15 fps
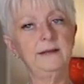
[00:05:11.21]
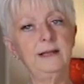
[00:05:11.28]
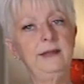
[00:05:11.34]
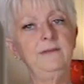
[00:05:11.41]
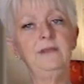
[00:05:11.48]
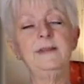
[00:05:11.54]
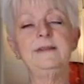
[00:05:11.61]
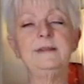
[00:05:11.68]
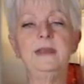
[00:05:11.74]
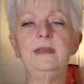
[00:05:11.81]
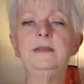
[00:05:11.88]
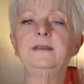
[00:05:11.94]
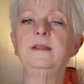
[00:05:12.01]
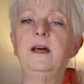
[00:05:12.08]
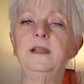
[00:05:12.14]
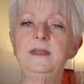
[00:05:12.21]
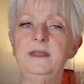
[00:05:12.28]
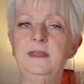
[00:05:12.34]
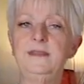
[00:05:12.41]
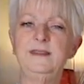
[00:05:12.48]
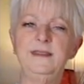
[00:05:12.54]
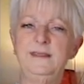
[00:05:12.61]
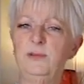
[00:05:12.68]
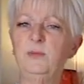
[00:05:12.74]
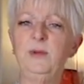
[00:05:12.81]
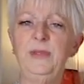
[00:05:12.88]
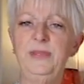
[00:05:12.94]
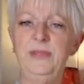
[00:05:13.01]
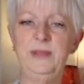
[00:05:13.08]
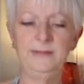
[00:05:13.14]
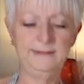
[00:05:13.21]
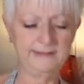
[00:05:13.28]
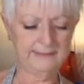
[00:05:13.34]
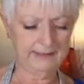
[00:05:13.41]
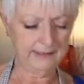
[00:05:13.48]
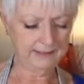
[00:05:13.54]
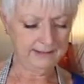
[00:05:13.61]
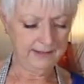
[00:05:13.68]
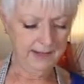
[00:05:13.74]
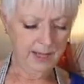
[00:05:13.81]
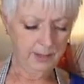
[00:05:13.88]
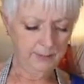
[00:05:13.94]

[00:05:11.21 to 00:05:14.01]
leave the skins on because it's a real thin skin,